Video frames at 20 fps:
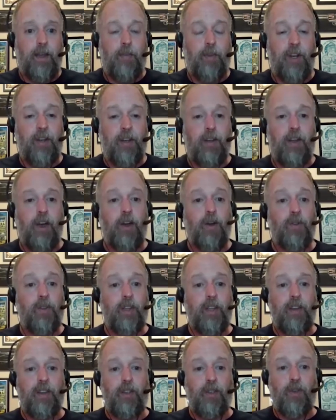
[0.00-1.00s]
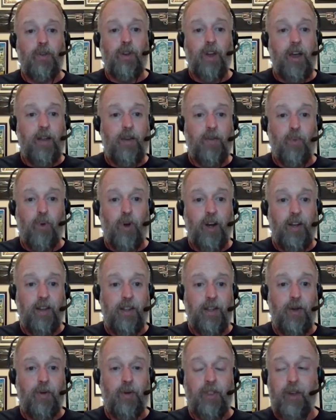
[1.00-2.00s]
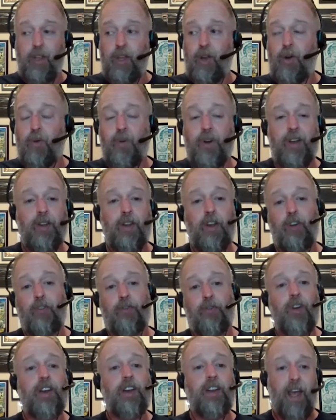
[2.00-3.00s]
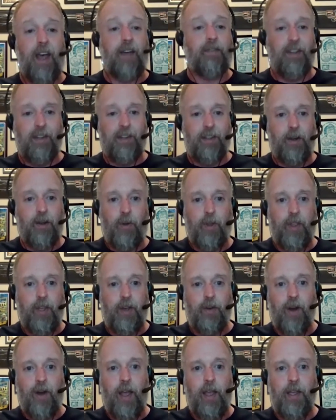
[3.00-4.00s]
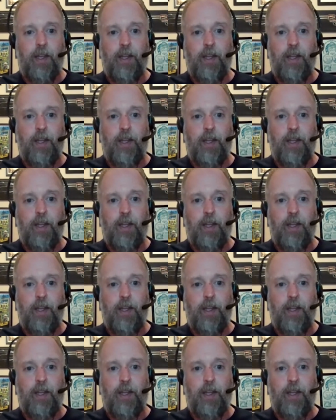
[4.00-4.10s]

I mean, not only do you not want to deal with it, you don't want your friend to have to deal with it, right?